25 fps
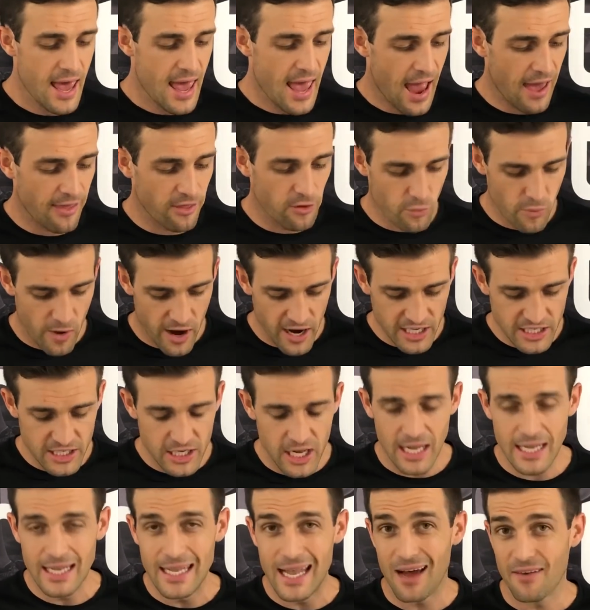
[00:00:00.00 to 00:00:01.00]
And the reason
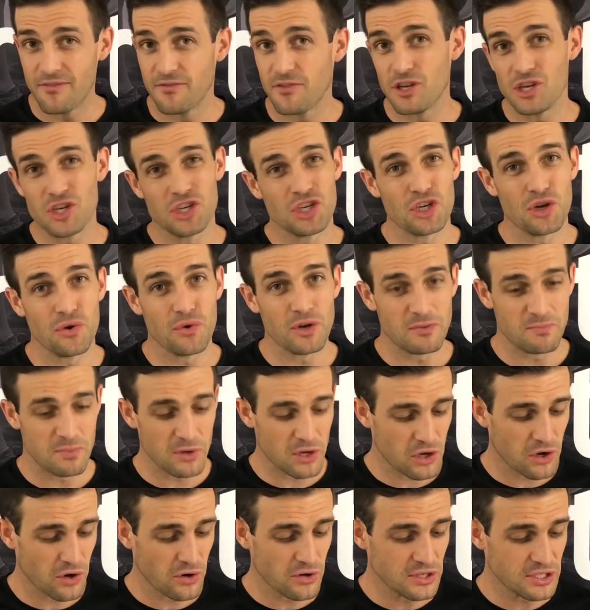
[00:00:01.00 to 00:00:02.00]
I love this shoe is
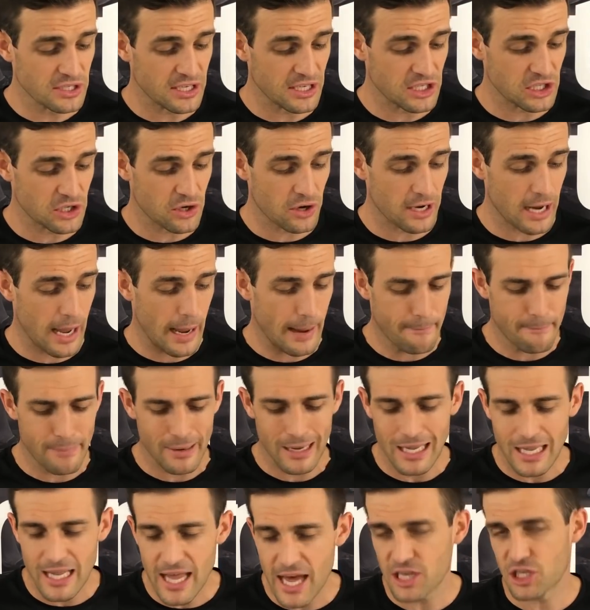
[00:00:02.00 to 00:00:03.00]
because it's got a
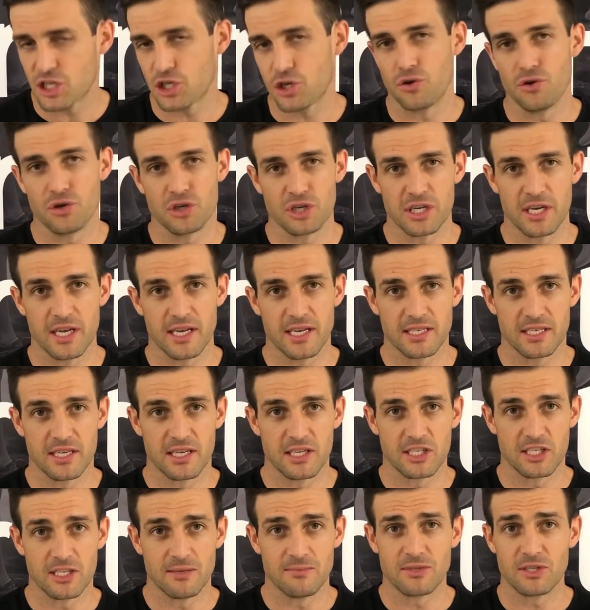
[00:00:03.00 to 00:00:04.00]
plush cushioning
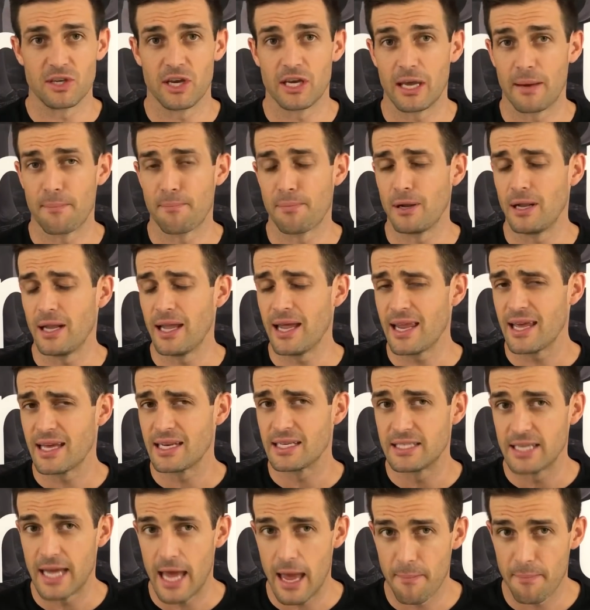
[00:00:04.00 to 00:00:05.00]
system, so you get plenty
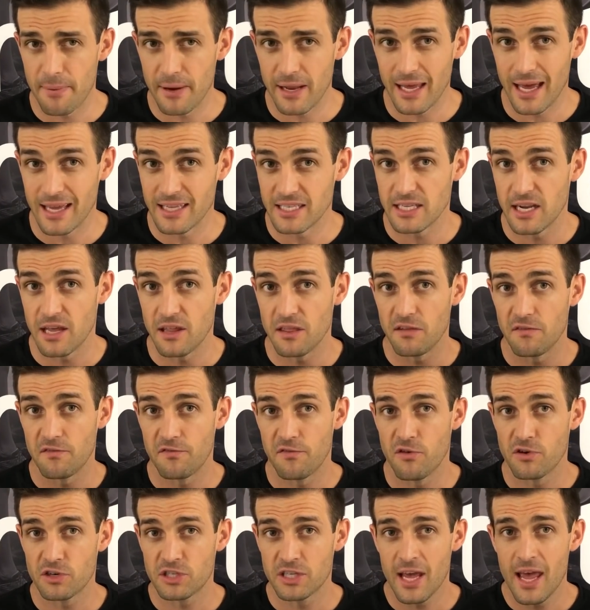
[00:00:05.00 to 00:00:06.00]
of dampening underneath your
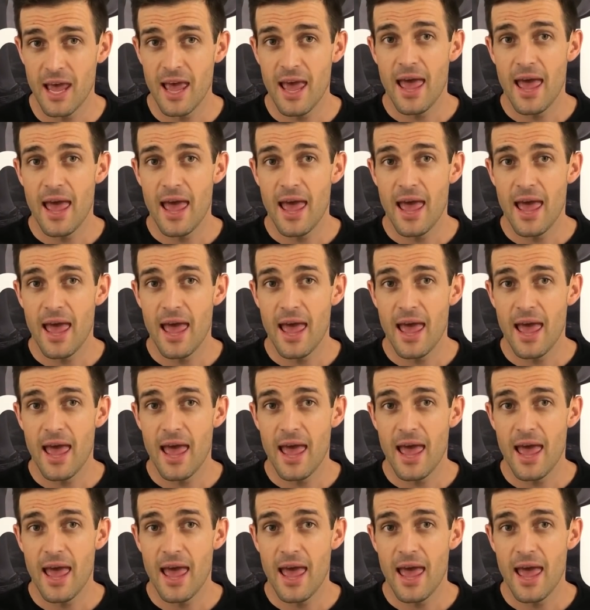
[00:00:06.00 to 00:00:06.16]
foot.